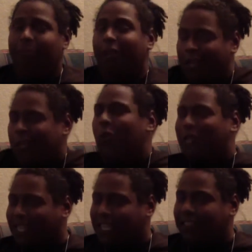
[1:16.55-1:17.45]
because you know we
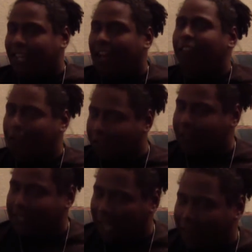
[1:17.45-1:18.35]
just like to have a good
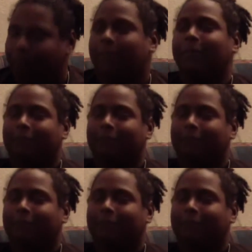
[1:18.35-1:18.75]
time.